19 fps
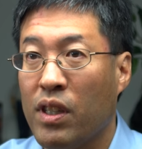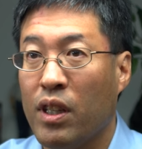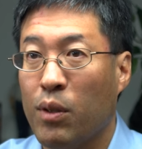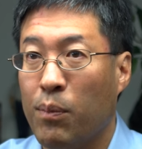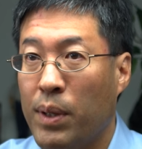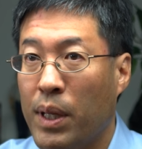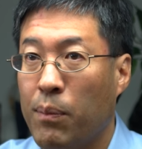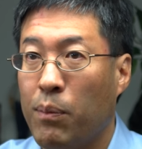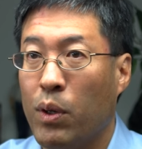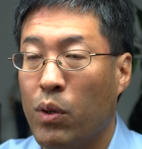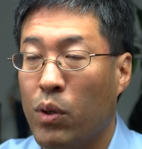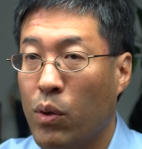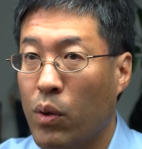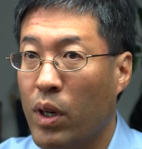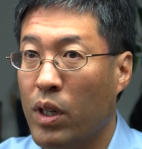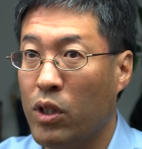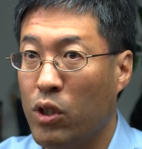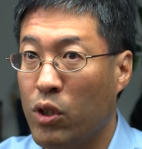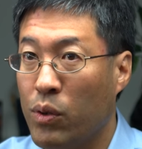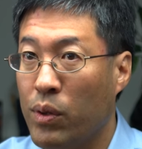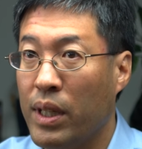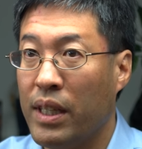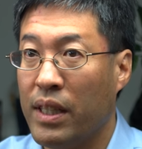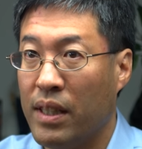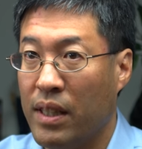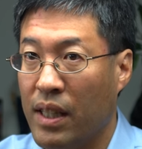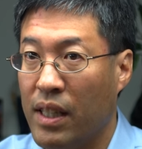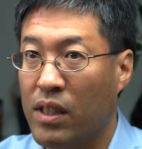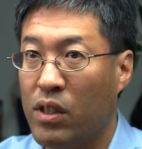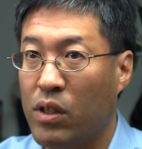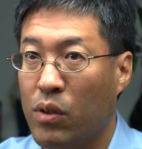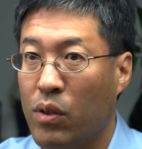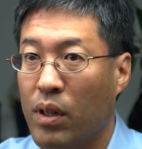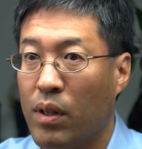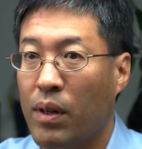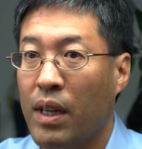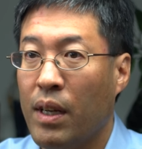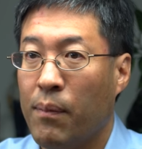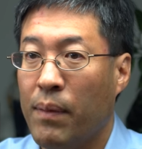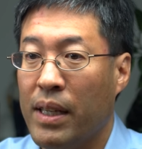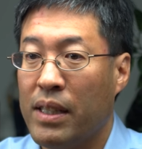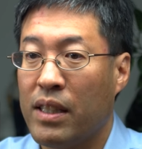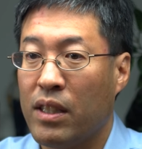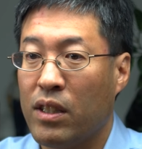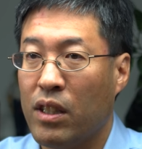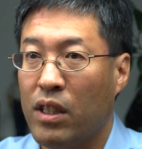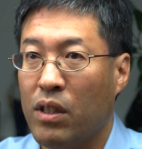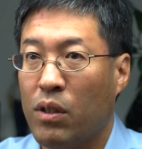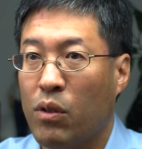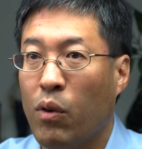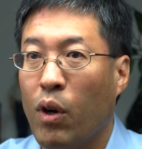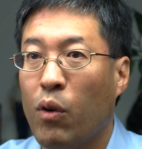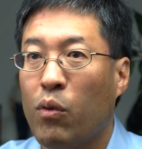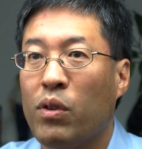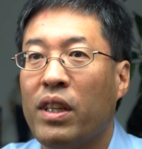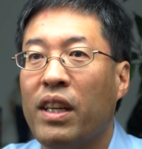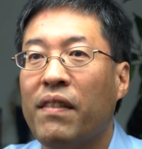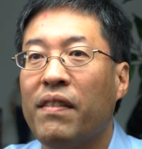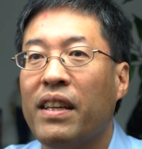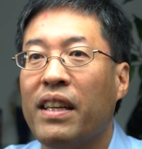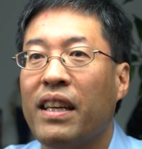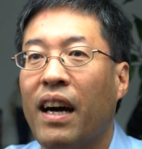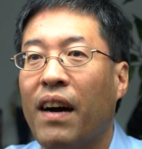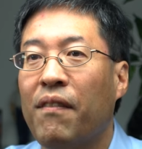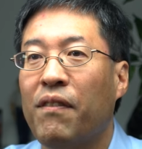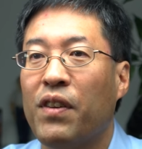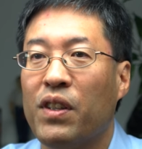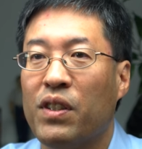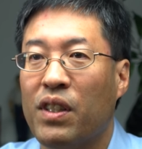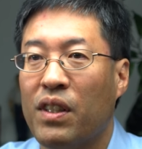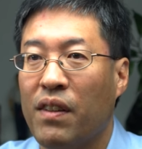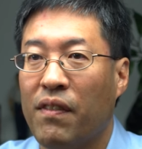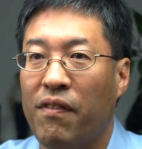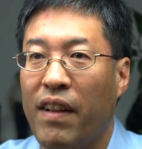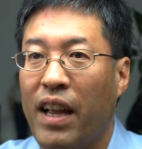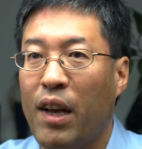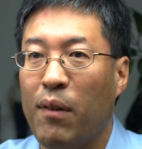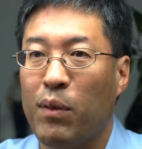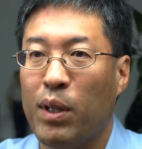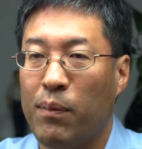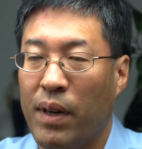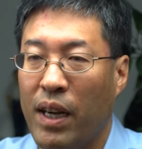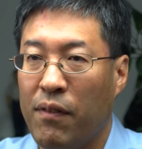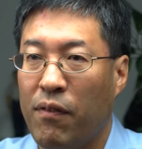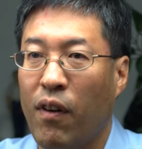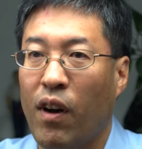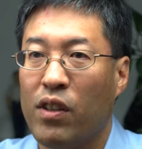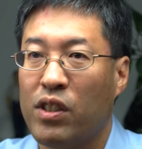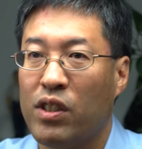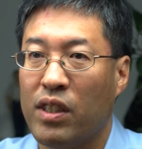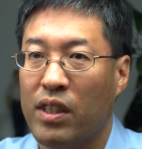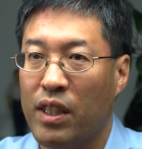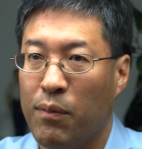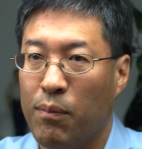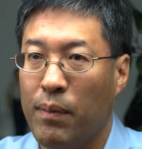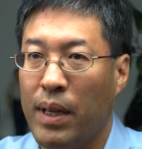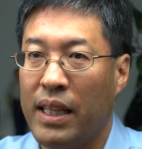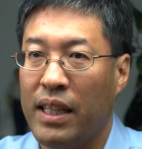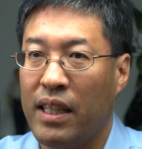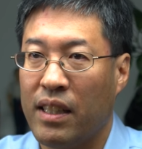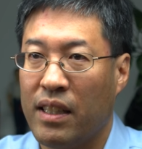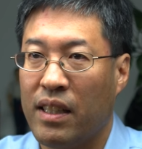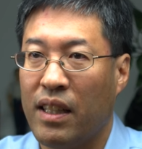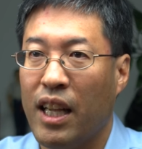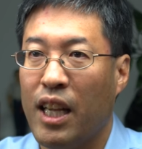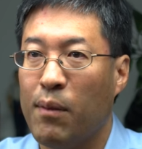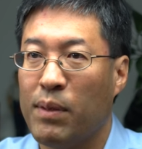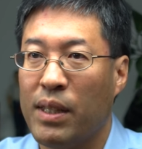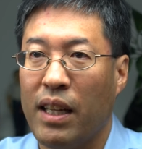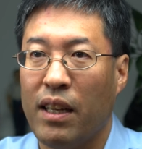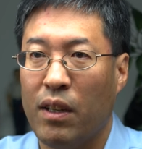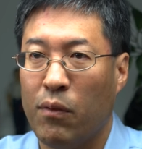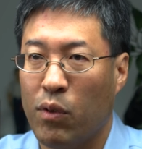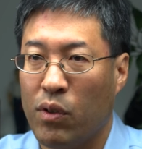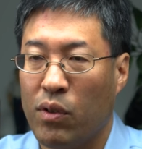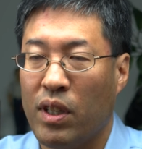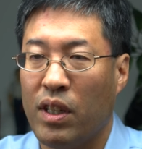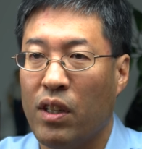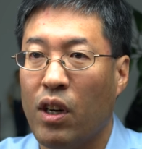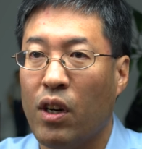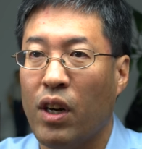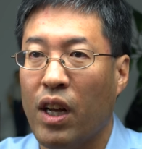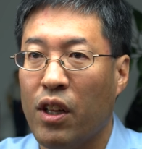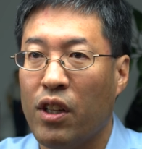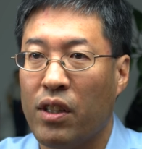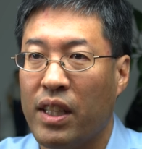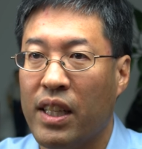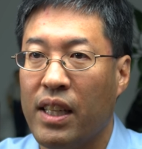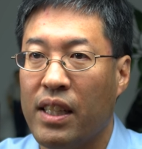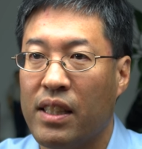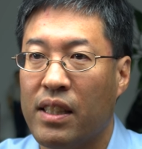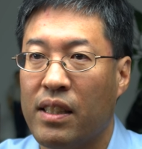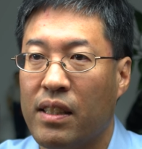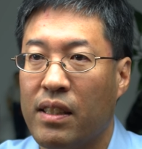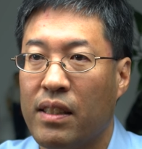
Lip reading: on the people who are doing this, who are basically, quote, giving comfort to the family by falsely making claims that can hurt other kids.